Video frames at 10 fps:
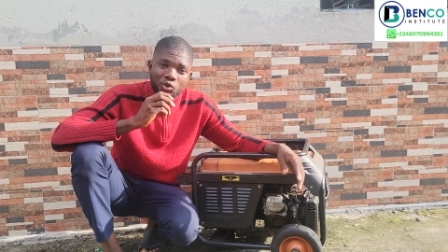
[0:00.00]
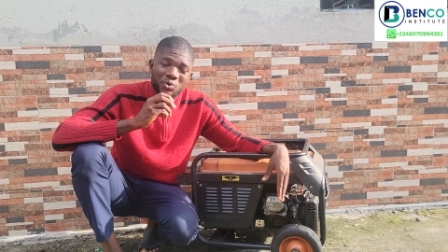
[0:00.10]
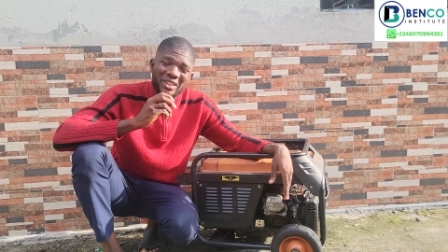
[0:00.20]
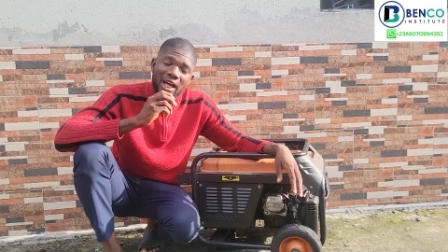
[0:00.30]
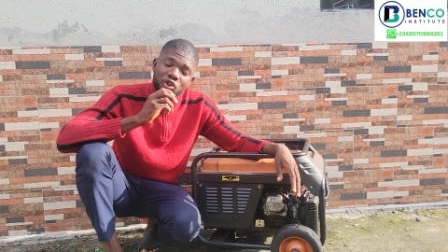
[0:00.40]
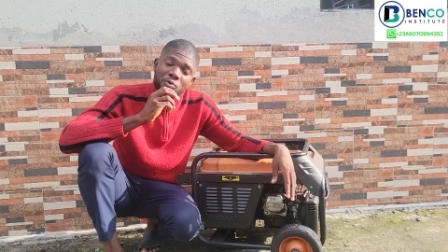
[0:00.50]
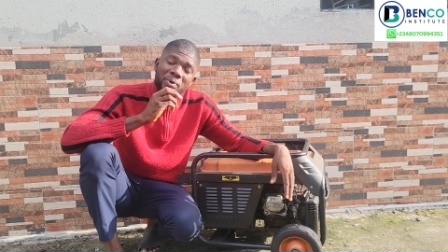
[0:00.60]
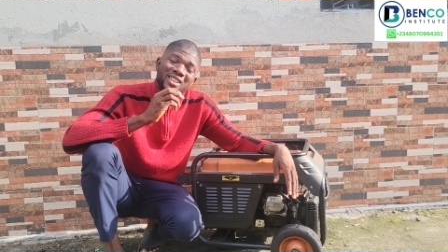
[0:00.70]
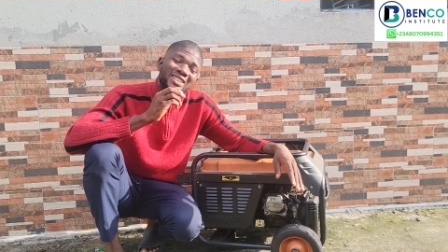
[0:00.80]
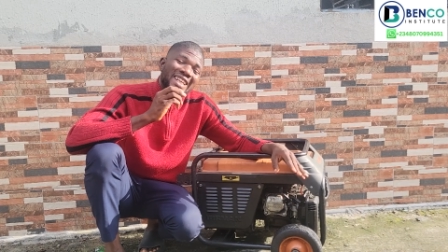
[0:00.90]
You will now
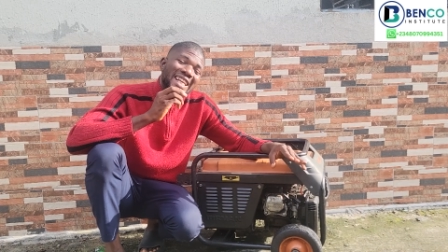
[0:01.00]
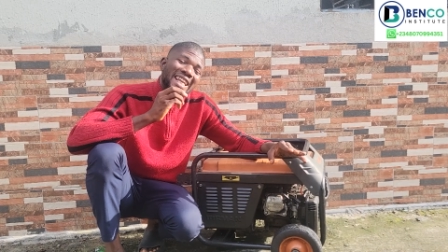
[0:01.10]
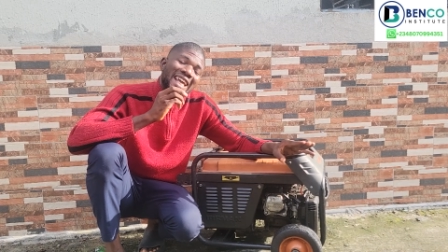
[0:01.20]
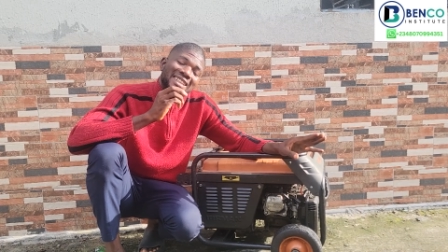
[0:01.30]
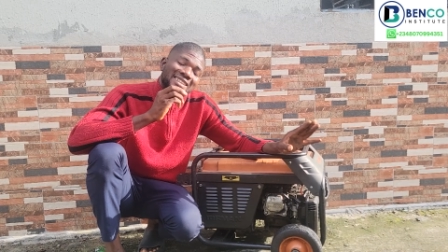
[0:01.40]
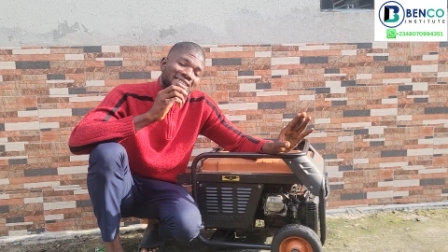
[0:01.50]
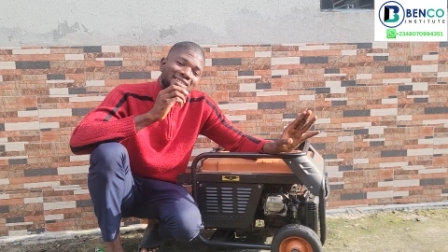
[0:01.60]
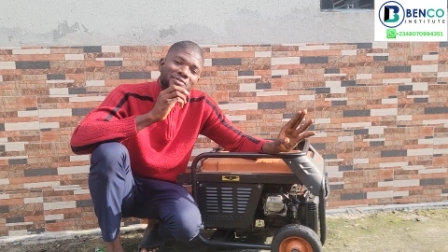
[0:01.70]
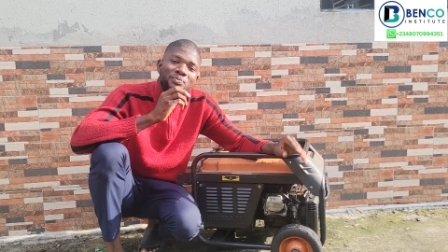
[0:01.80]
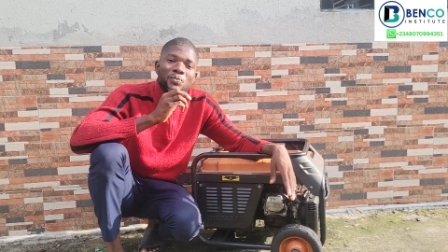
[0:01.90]
spend
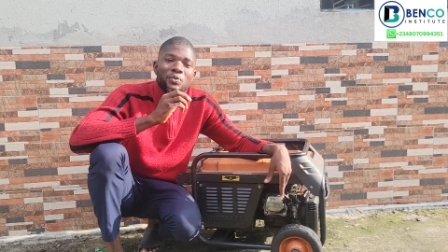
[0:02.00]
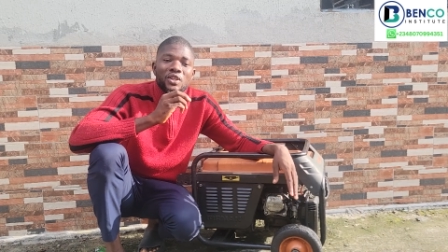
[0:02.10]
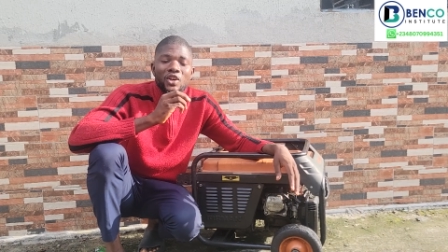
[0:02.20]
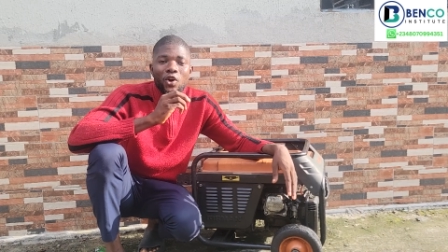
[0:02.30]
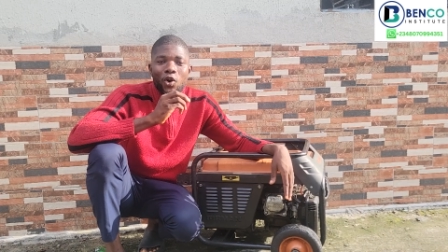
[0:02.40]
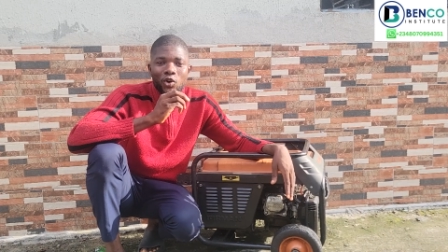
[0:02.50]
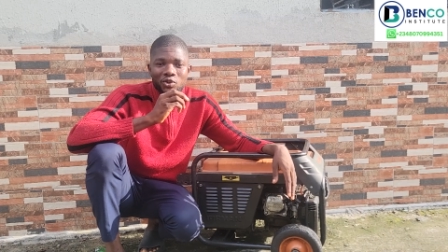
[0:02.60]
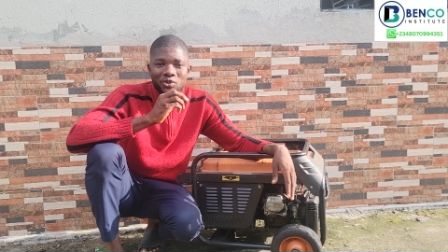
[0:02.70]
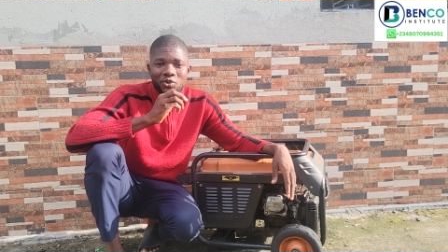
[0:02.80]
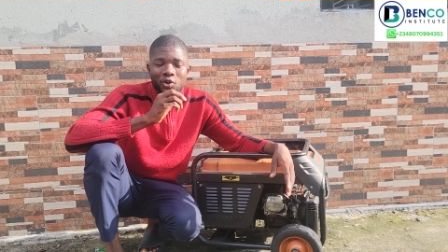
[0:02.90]
less
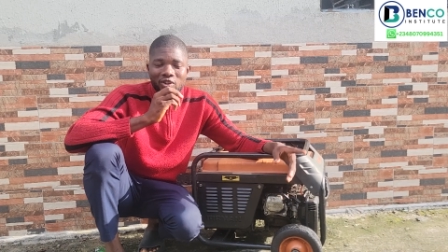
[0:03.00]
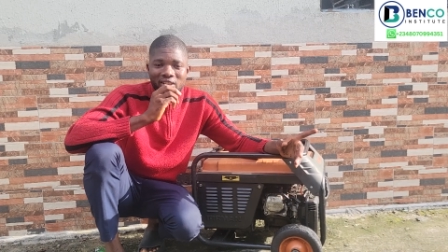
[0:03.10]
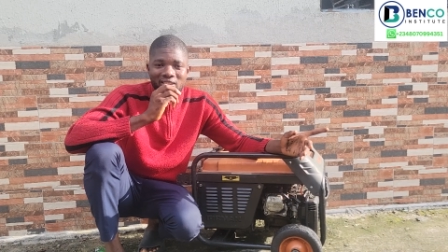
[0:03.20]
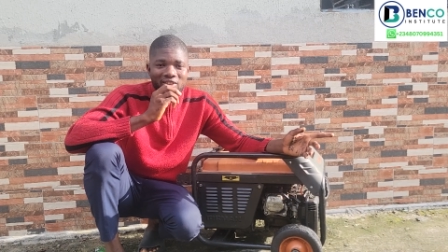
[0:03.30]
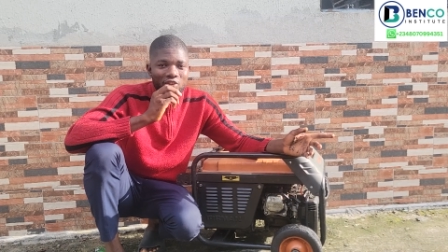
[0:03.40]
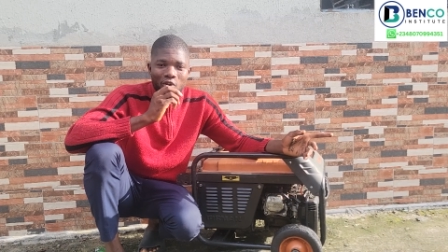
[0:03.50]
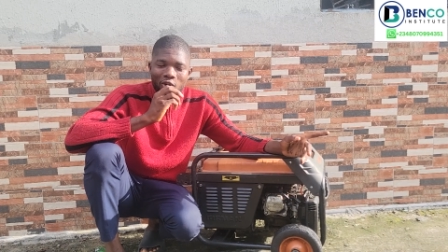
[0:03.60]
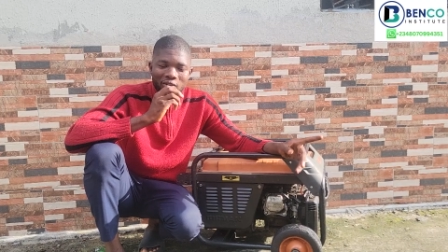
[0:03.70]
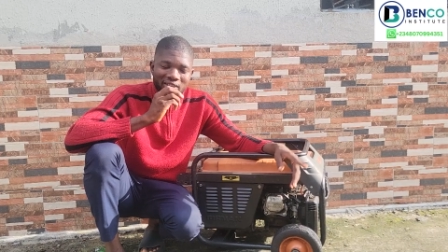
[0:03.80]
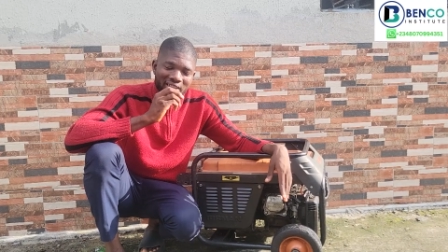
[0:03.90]
on running
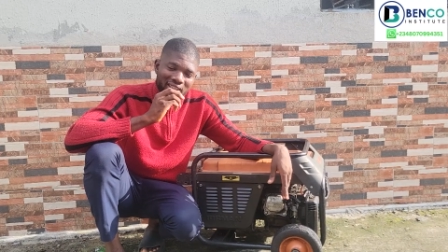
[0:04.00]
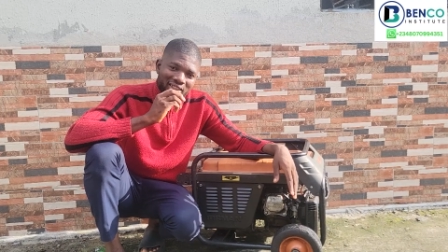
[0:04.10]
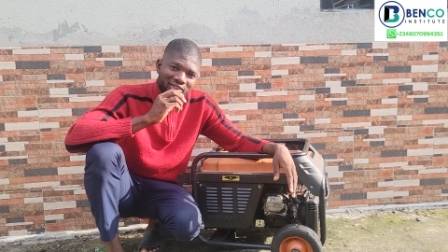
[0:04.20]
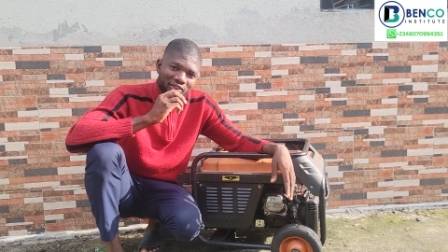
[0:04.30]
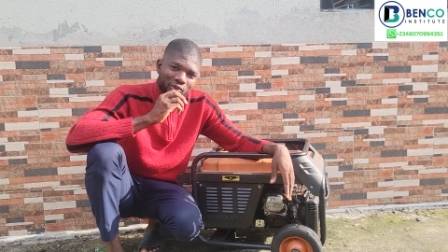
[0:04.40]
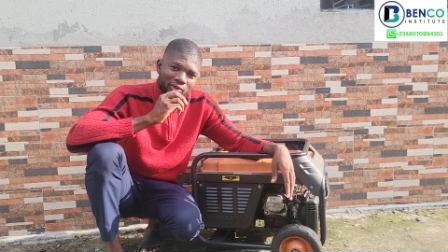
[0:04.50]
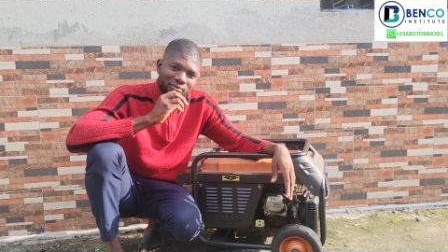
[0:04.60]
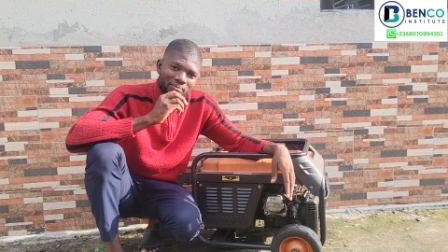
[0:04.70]
your generator.